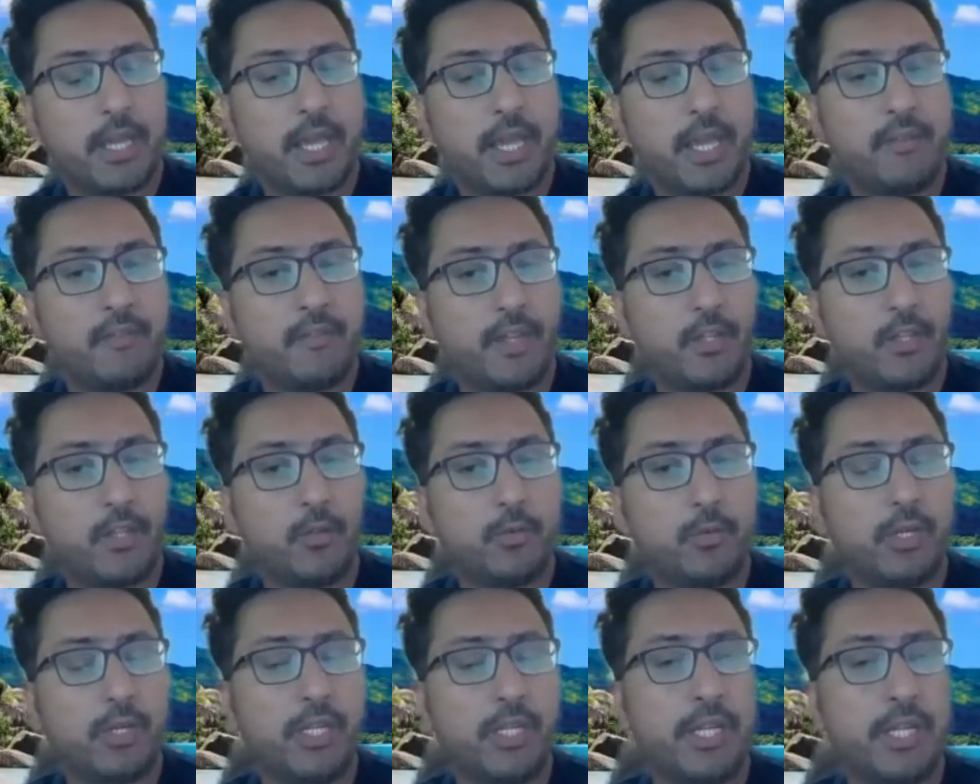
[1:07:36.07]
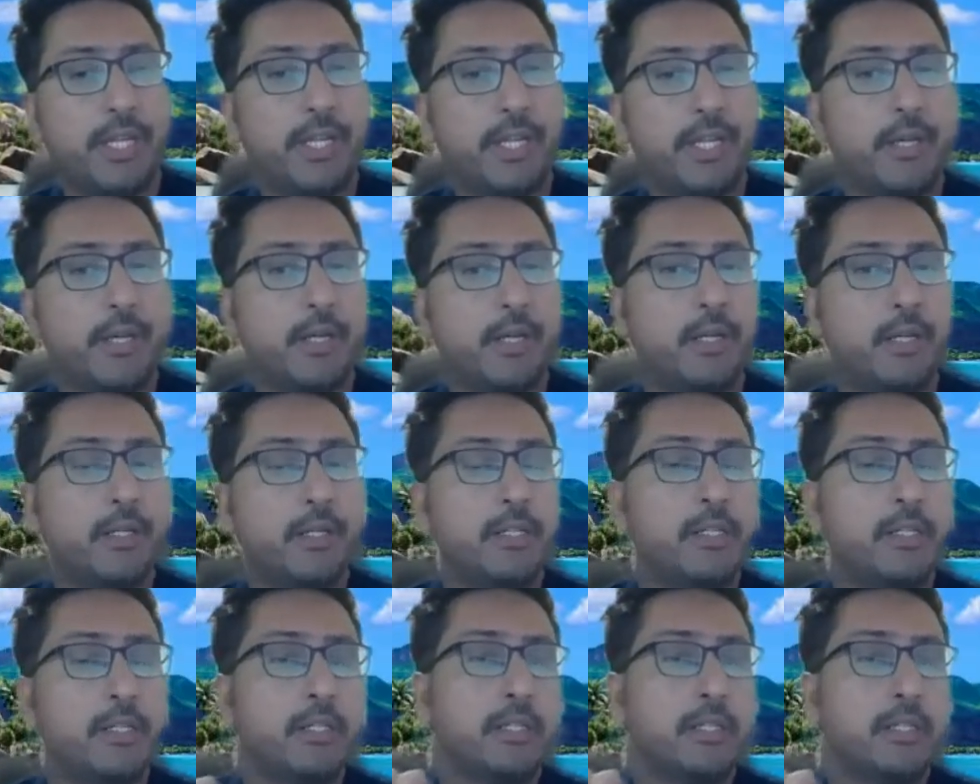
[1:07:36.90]
and when you create a
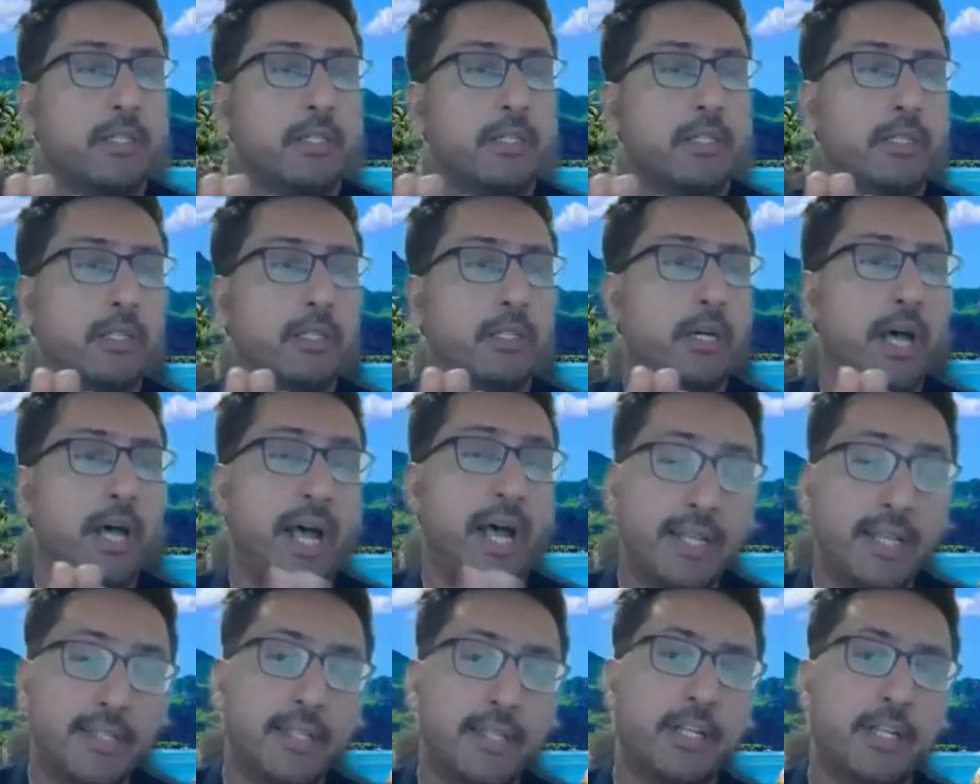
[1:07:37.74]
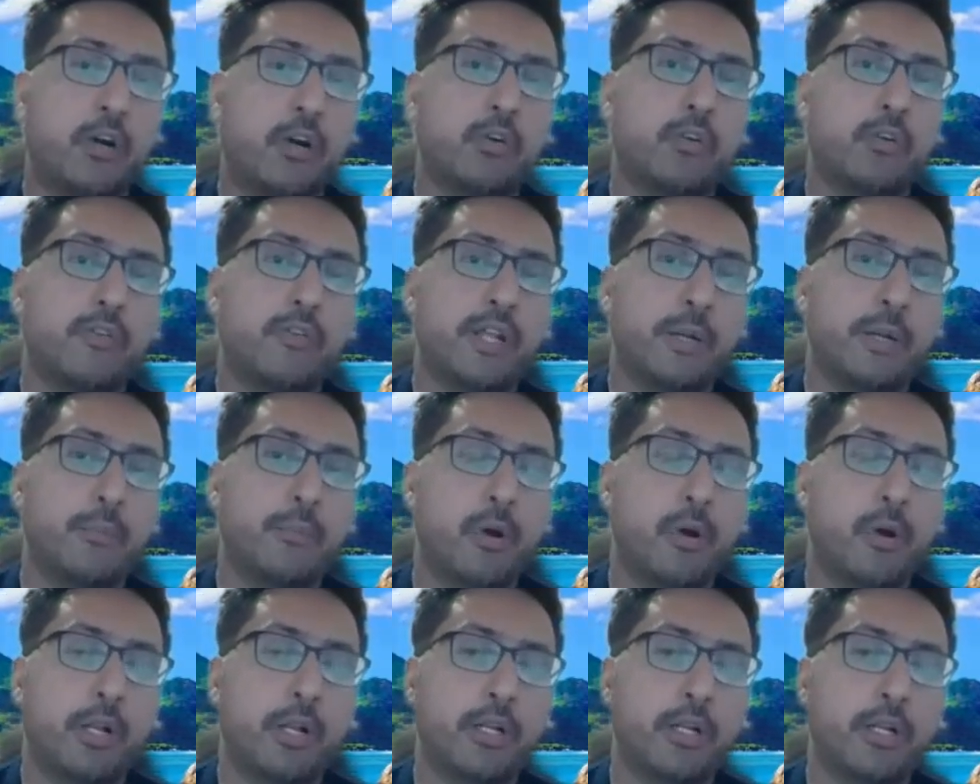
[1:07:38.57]
asset out of that
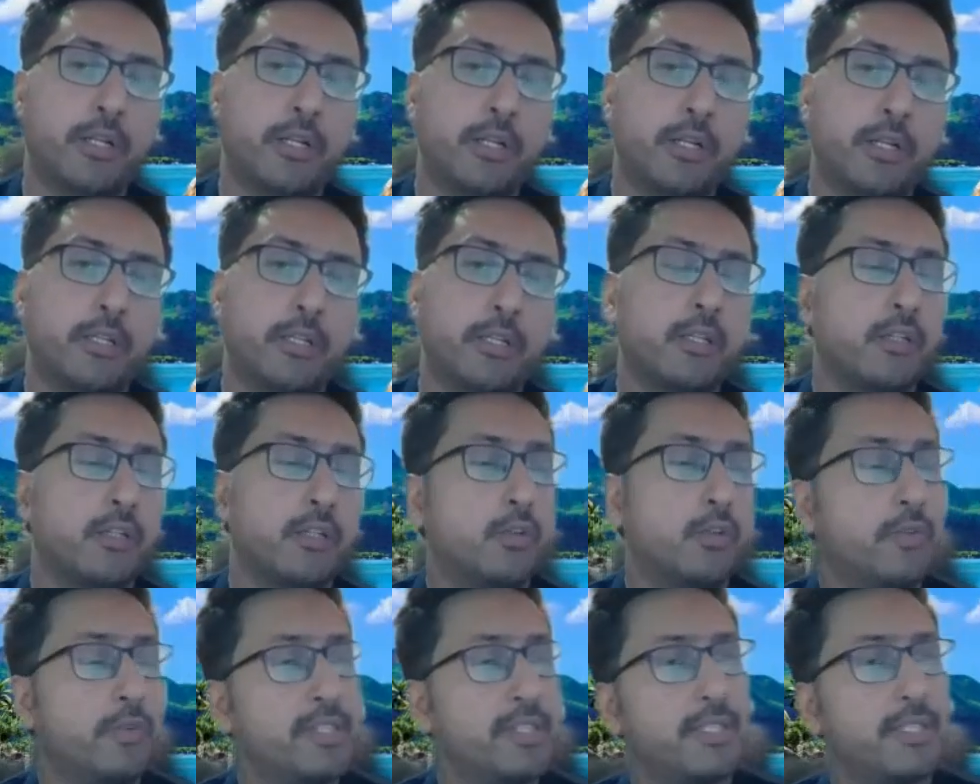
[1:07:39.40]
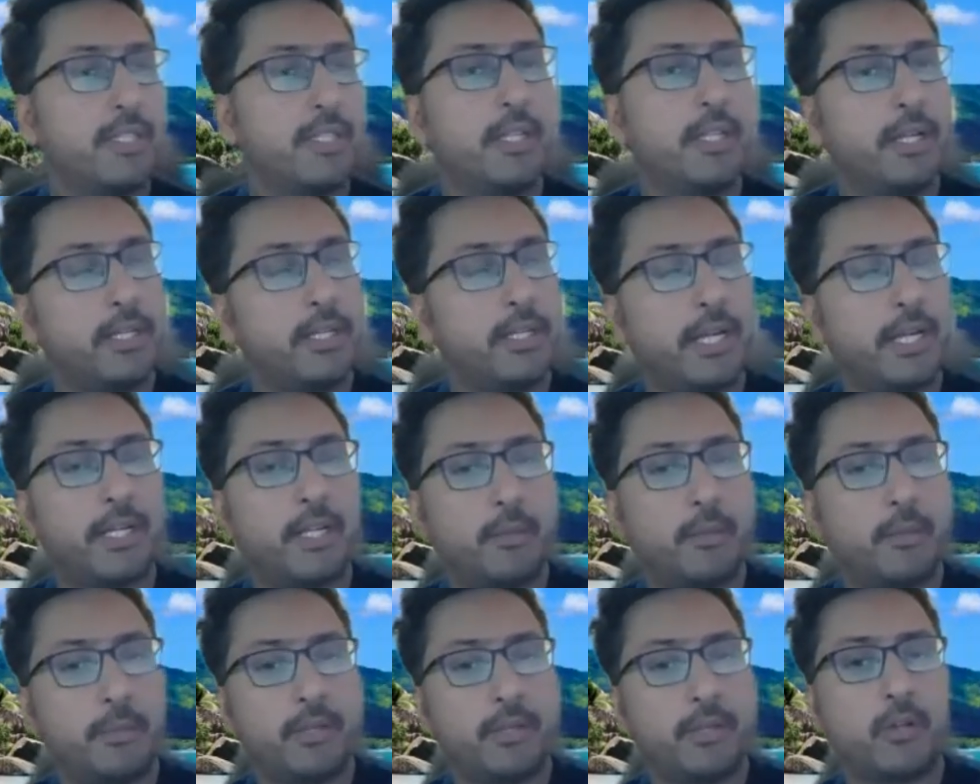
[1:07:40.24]
product, you will see the
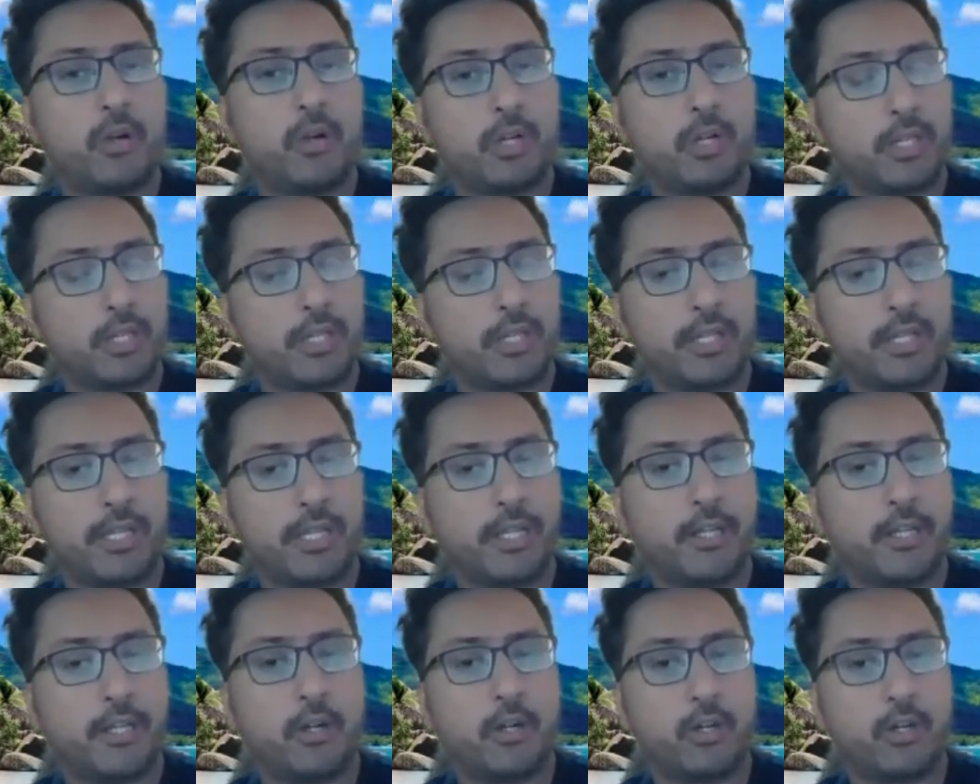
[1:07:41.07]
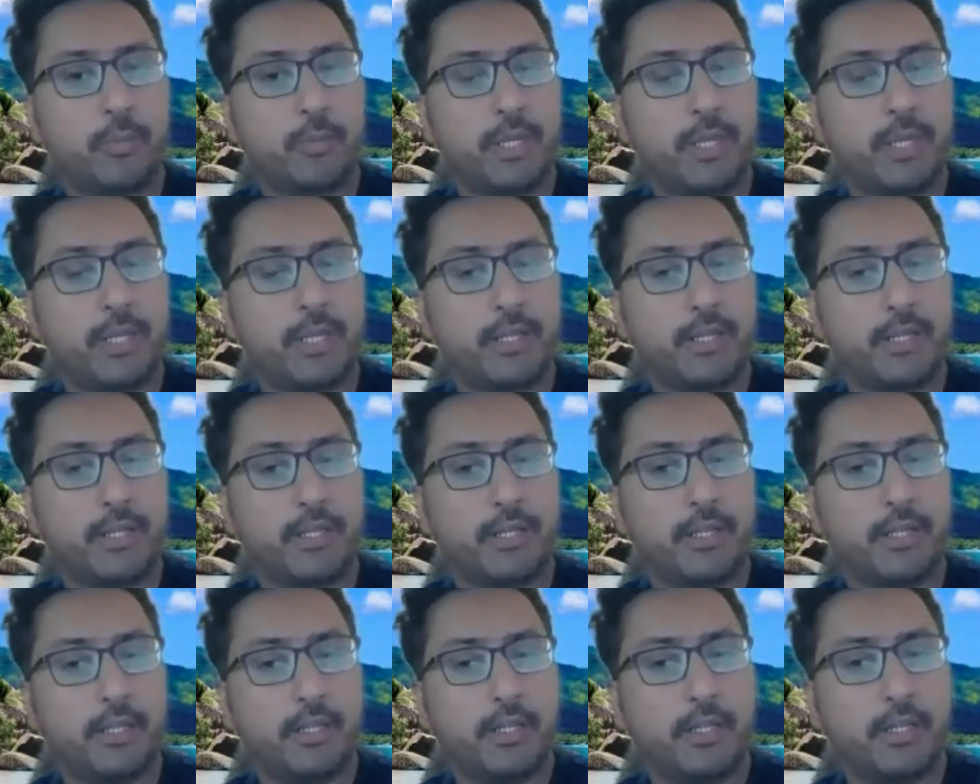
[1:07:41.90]
entitlement record created automatically,
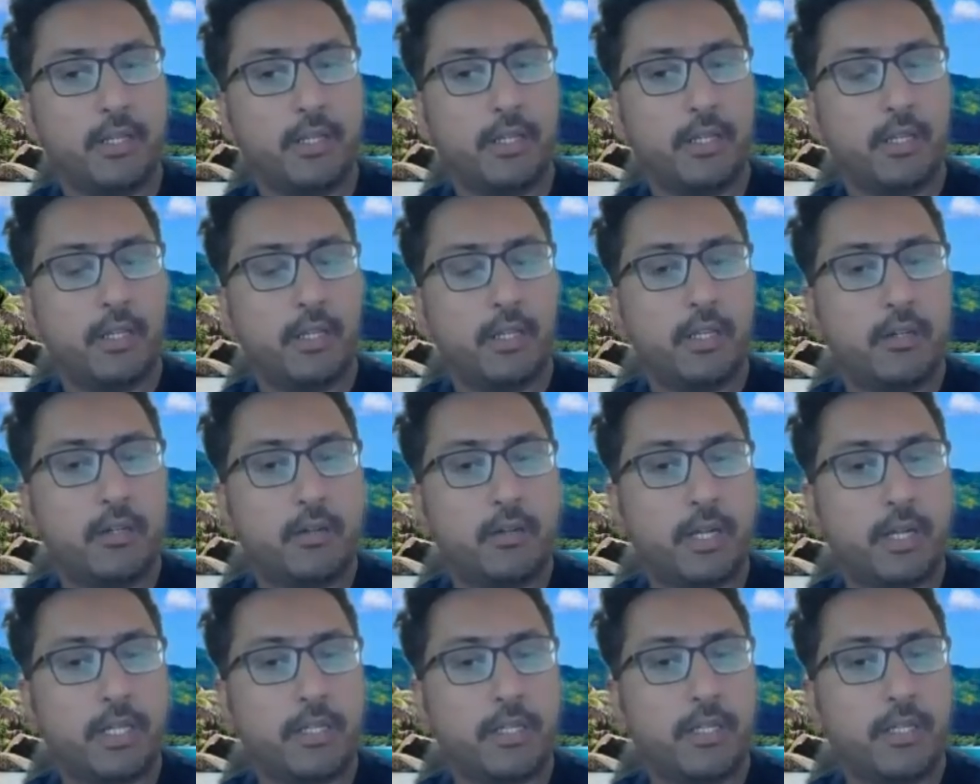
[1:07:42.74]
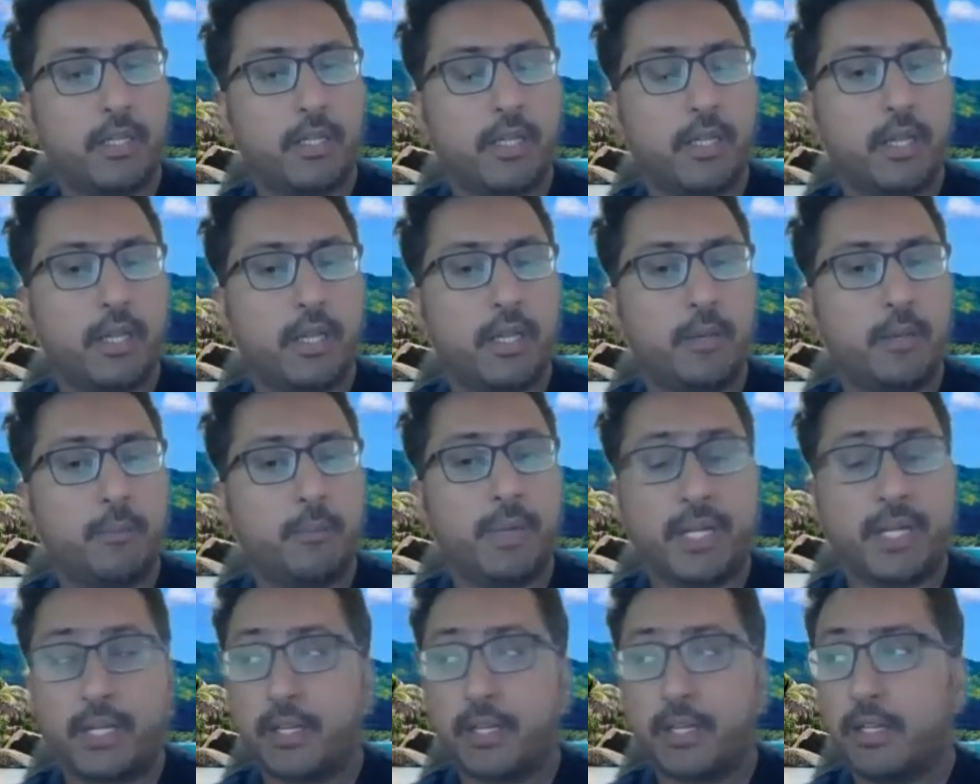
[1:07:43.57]
right?
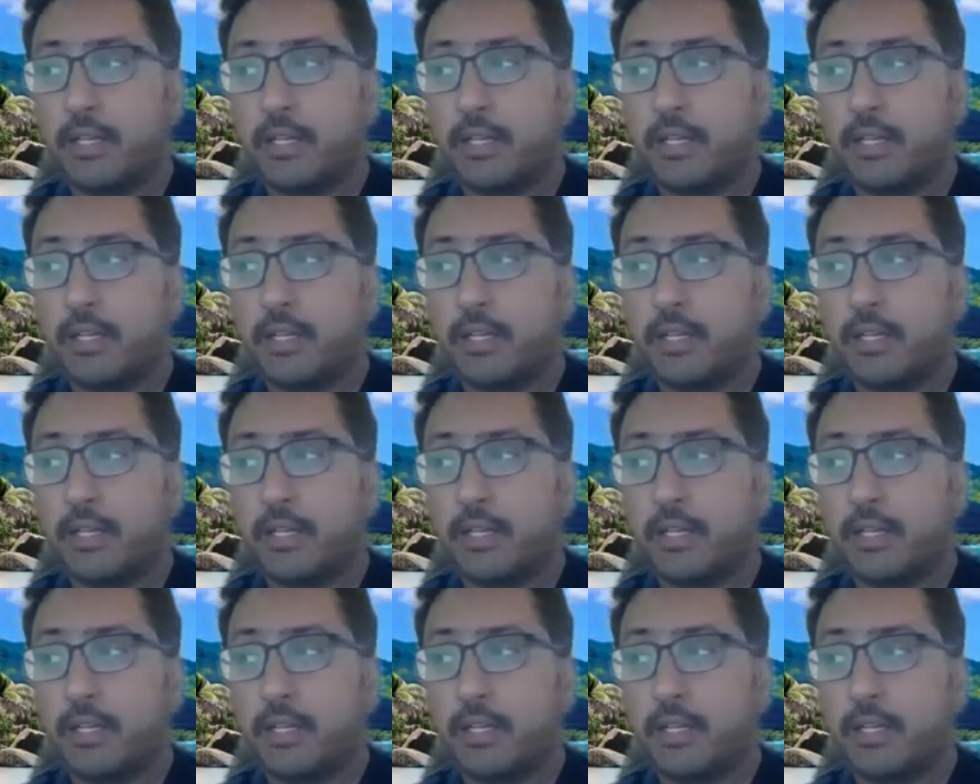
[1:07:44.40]
But